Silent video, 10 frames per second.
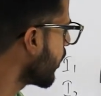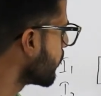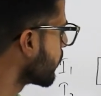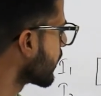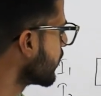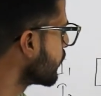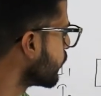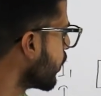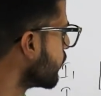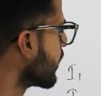operand
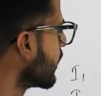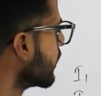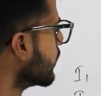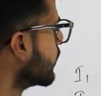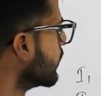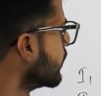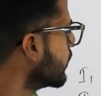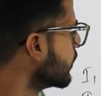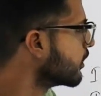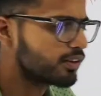forwarding,
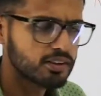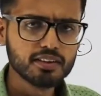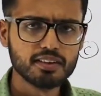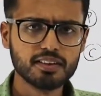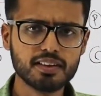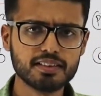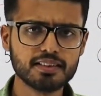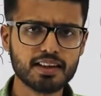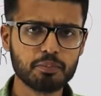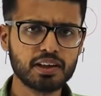this
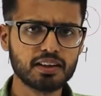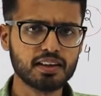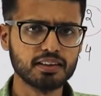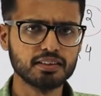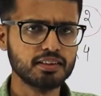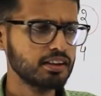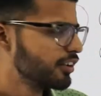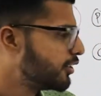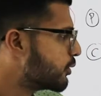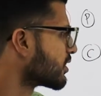is happening now.
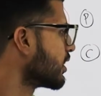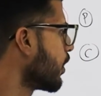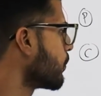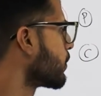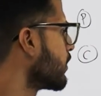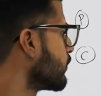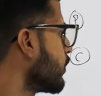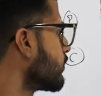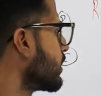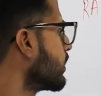Using operand
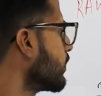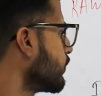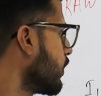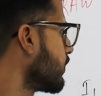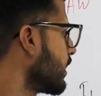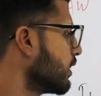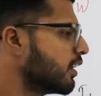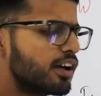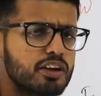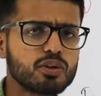forwarding,
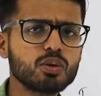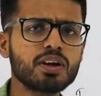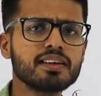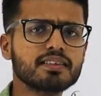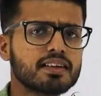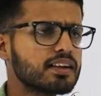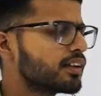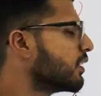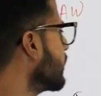you can say